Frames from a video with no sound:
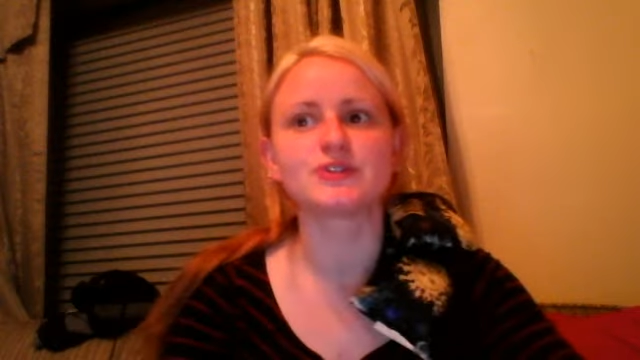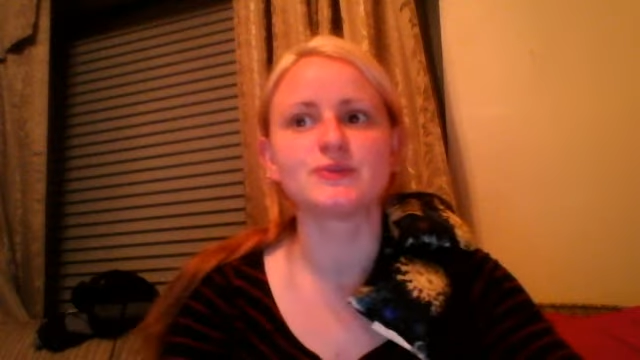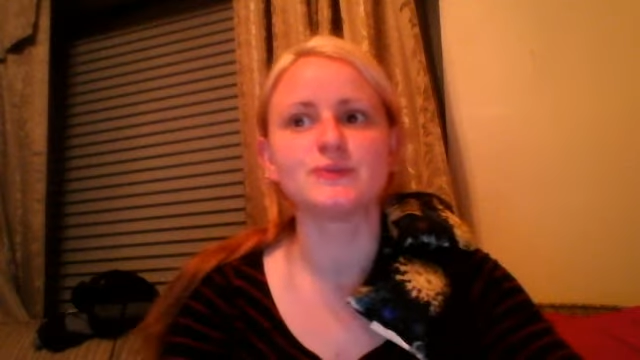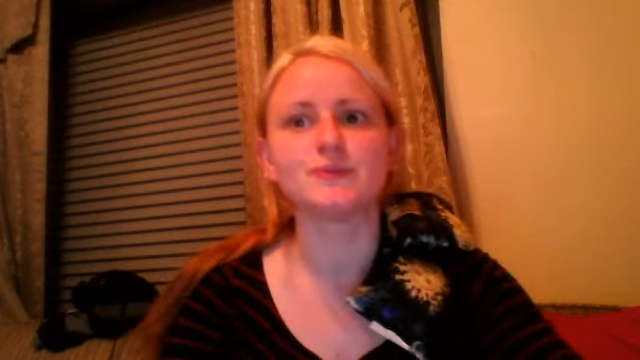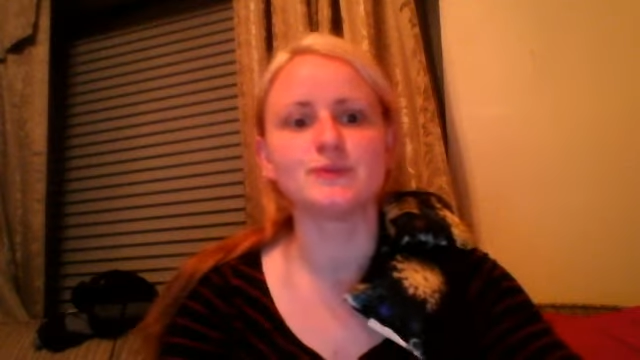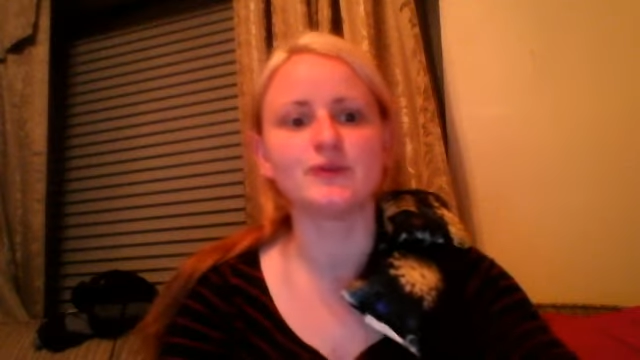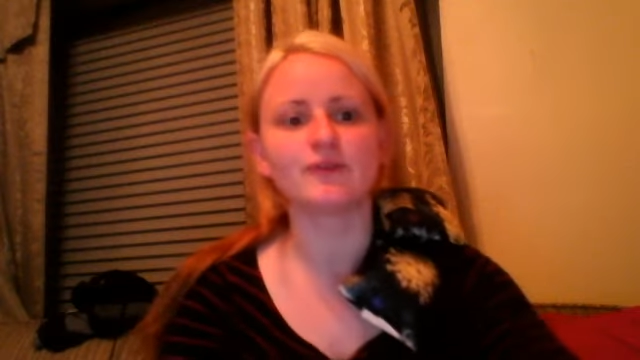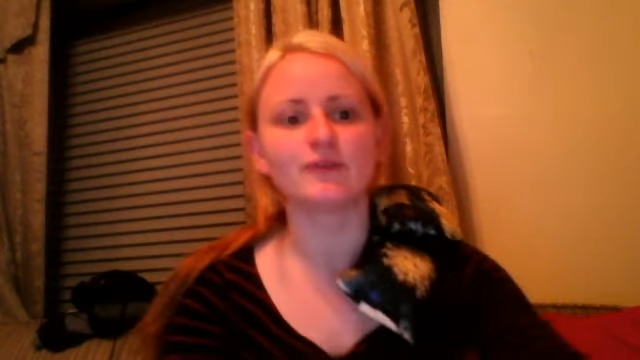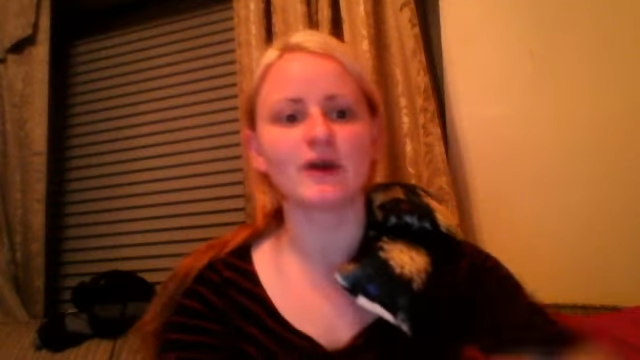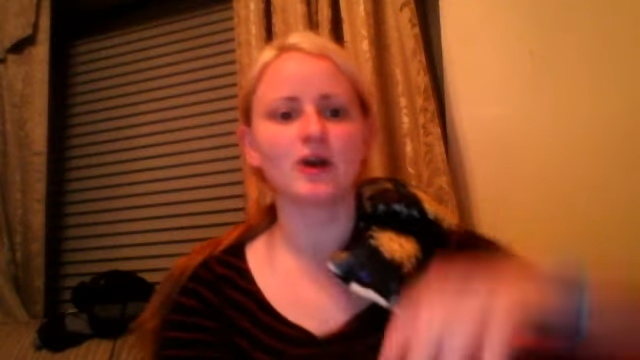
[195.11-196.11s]
to
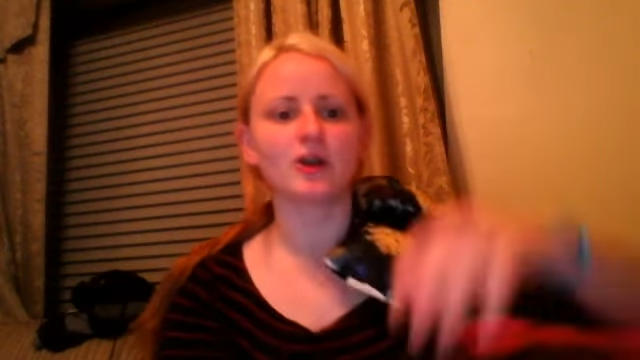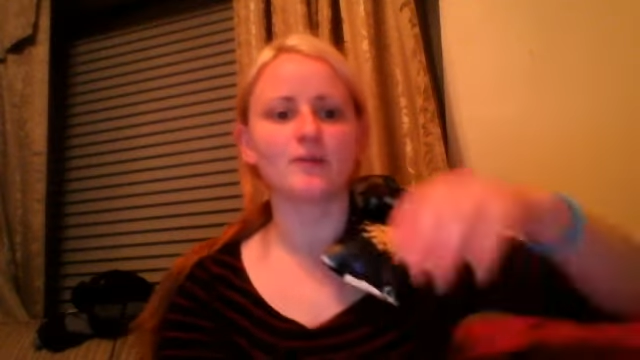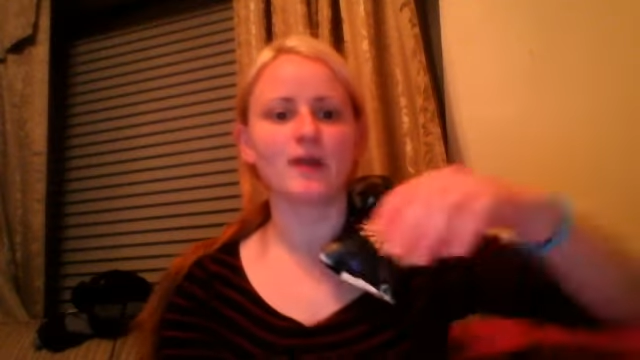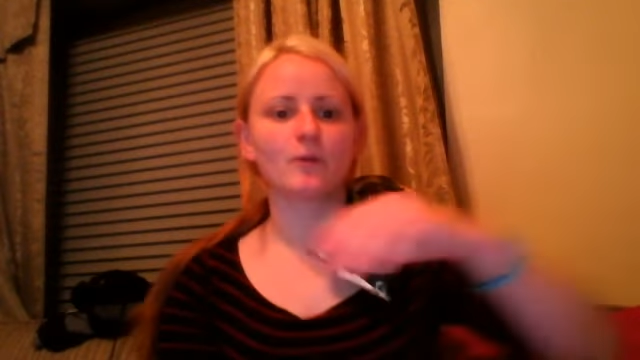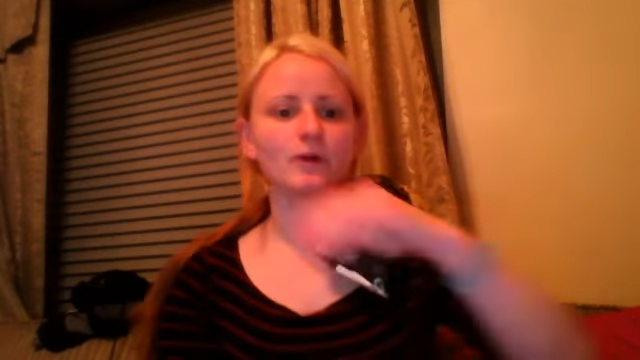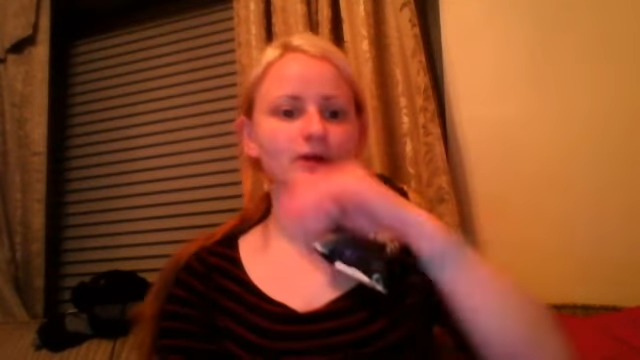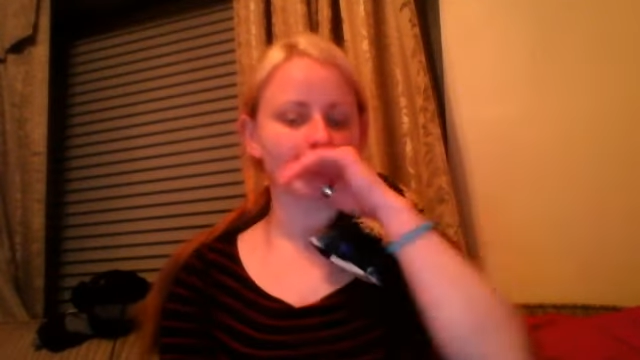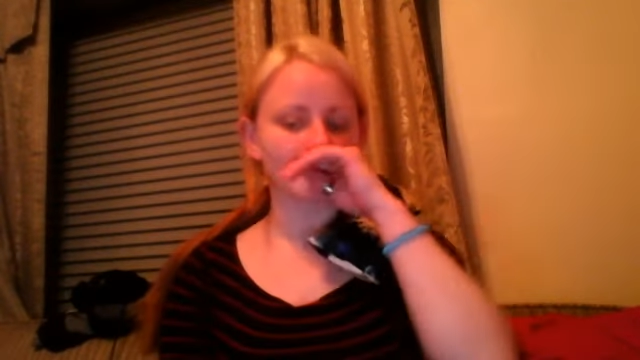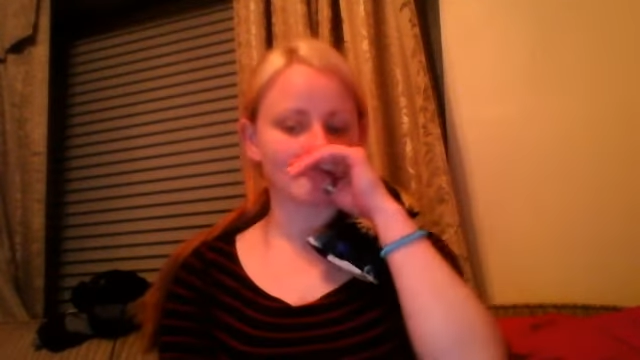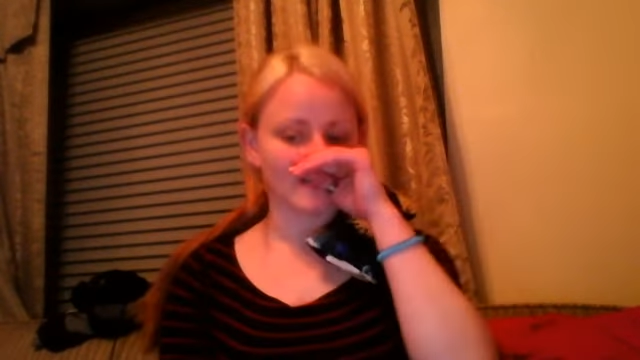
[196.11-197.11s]
move my arm at work
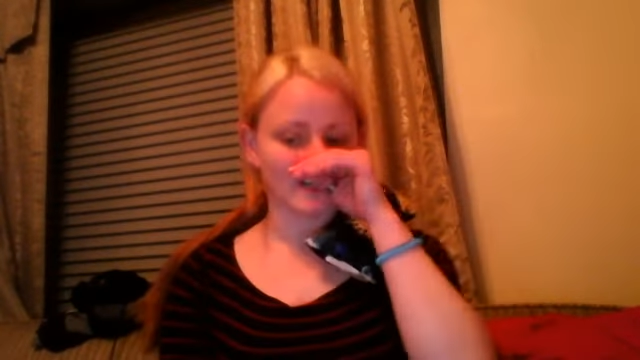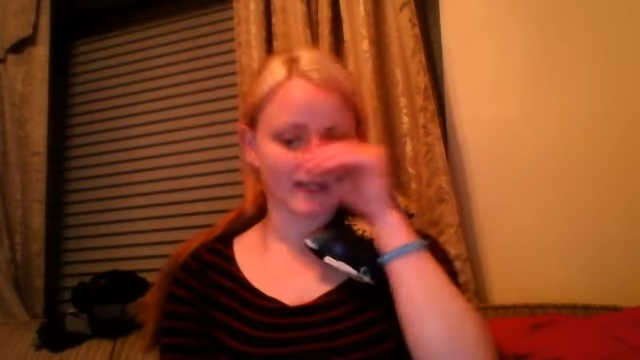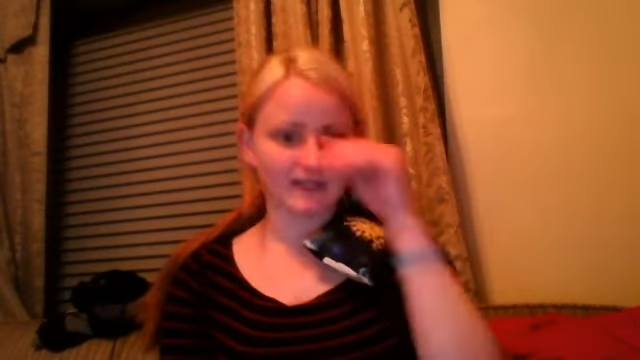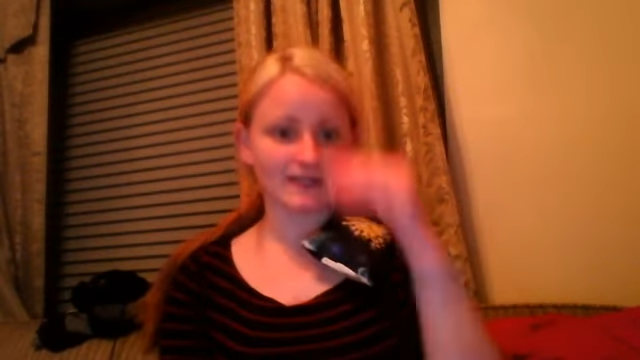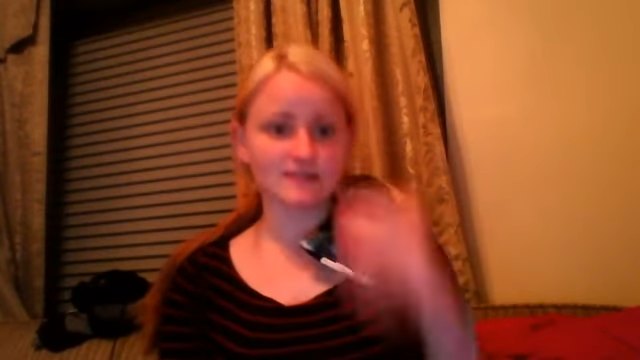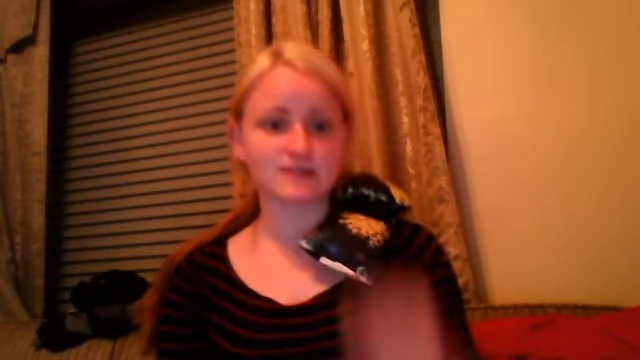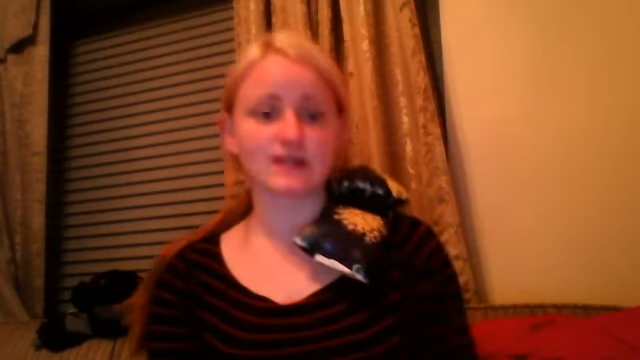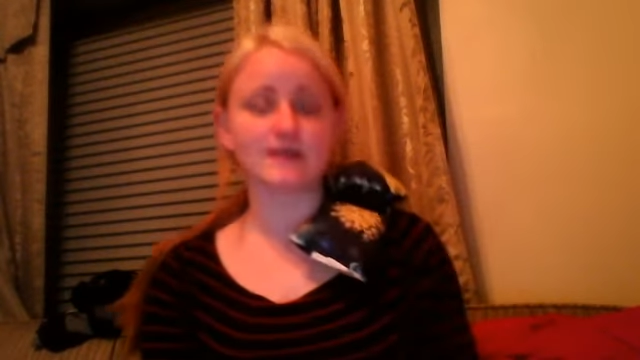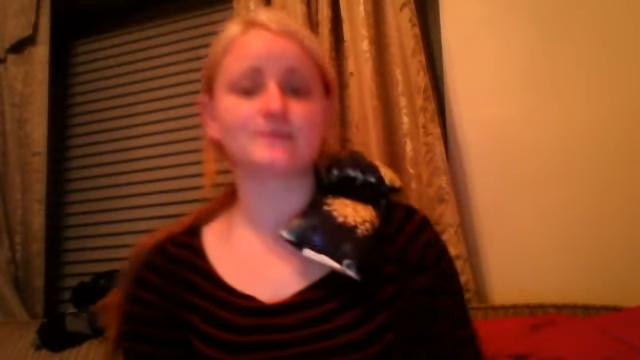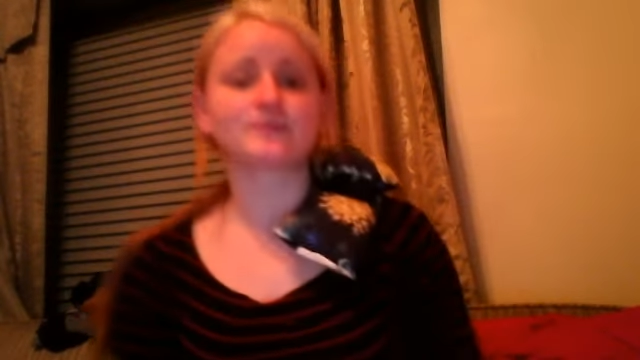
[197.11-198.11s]
uh,
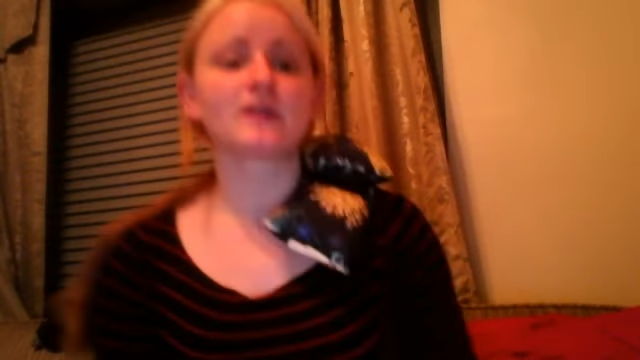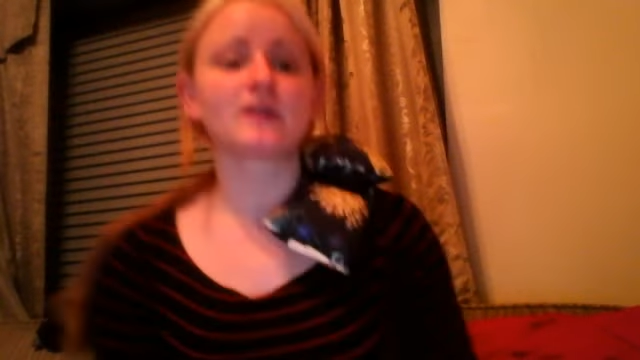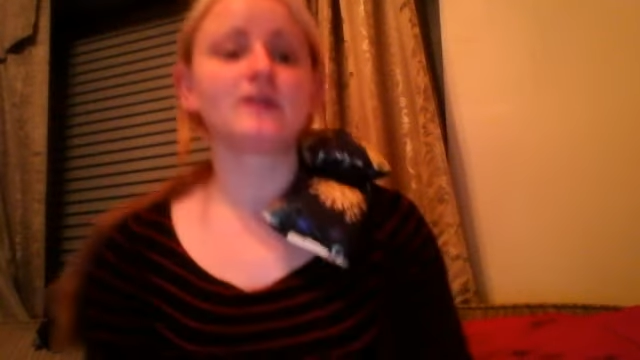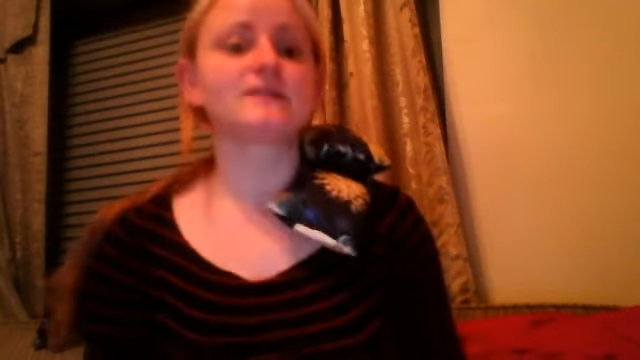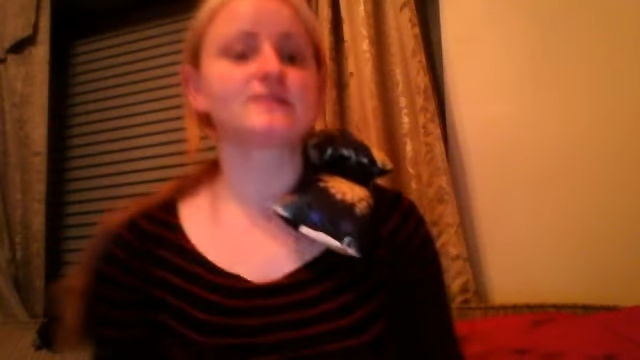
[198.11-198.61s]
yesterday. So